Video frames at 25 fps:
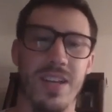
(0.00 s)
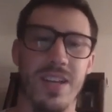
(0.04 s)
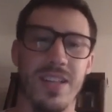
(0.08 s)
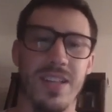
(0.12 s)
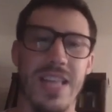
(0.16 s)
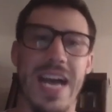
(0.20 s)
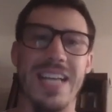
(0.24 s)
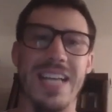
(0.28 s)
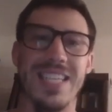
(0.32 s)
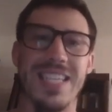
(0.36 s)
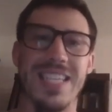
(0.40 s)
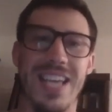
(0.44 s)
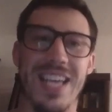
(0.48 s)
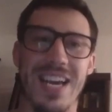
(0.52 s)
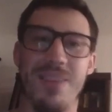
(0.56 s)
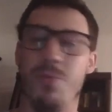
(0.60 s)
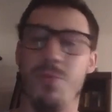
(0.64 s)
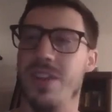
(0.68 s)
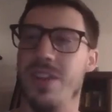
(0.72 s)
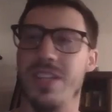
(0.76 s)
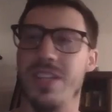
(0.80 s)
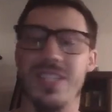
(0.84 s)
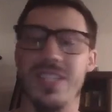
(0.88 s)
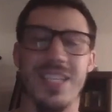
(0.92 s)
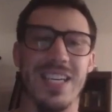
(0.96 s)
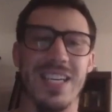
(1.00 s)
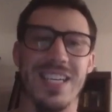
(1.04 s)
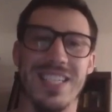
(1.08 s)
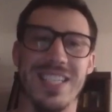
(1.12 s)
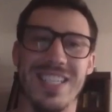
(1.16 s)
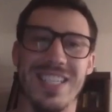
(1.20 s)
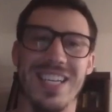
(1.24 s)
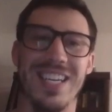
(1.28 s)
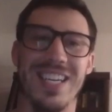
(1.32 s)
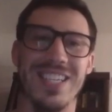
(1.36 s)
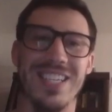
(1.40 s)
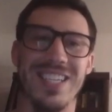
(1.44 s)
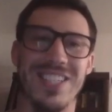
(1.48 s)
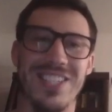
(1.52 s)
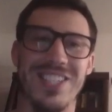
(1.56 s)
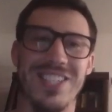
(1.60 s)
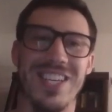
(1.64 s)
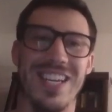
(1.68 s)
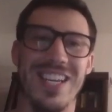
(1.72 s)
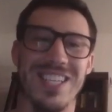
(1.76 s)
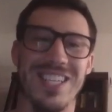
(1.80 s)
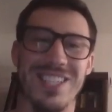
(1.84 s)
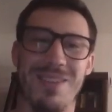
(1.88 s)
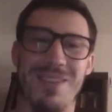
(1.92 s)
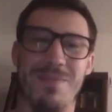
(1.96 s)
That's like one of the sickest things, is
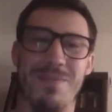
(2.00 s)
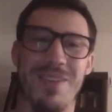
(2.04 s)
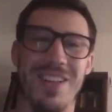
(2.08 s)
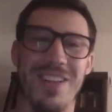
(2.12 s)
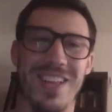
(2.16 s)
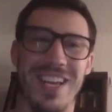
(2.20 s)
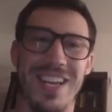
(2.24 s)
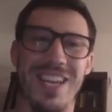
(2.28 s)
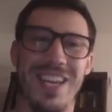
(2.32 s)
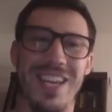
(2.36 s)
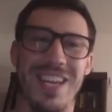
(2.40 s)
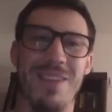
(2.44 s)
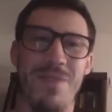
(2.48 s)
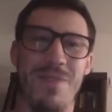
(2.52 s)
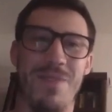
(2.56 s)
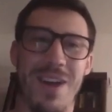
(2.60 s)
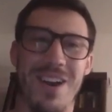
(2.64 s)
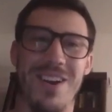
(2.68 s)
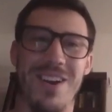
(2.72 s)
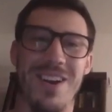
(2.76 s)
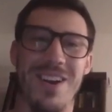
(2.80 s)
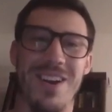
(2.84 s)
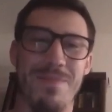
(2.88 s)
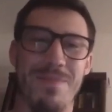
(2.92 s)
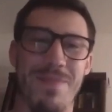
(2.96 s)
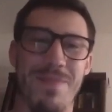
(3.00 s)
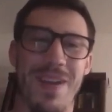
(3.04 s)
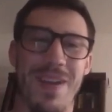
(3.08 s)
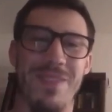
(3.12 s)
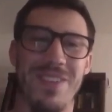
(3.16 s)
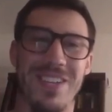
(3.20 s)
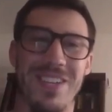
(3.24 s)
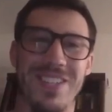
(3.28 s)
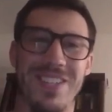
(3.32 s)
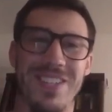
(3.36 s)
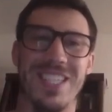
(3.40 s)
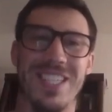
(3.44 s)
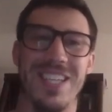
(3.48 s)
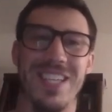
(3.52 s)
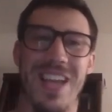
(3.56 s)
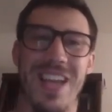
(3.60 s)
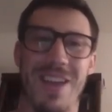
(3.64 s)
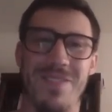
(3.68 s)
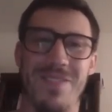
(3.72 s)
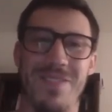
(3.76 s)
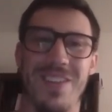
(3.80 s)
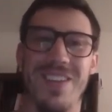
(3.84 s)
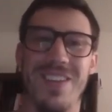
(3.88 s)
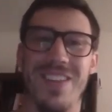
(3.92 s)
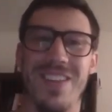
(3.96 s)
seeing somebody like get fired up after
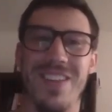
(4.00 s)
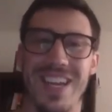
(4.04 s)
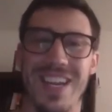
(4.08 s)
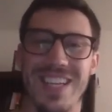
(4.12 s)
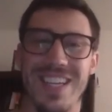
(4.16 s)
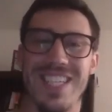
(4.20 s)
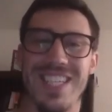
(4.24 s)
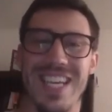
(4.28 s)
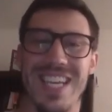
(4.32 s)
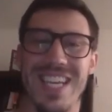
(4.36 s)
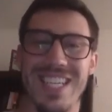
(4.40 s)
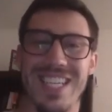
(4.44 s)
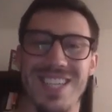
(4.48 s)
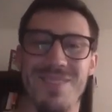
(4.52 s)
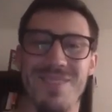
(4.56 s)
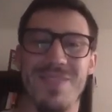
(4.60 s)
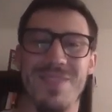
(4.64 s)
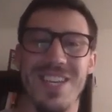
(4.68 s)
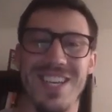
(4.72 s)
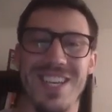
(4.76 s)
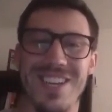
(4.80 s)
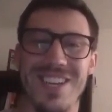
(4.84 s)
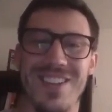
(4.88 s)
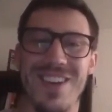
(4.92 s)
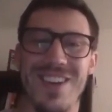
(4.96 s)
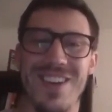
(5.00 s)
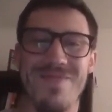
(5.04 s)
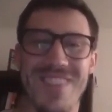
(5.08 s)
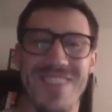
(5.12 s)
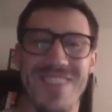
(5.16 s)
you like say something to them.